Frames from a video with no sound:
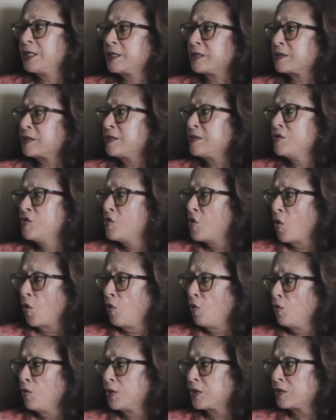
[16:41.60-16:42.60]
He doesn't
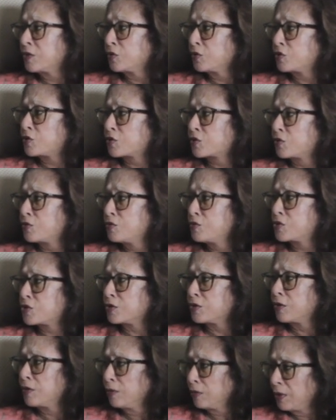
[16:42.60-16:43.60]
know what a good school
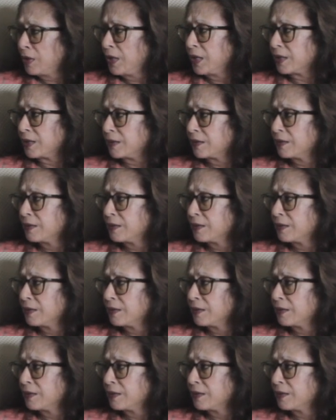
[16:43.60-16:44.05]
should look like.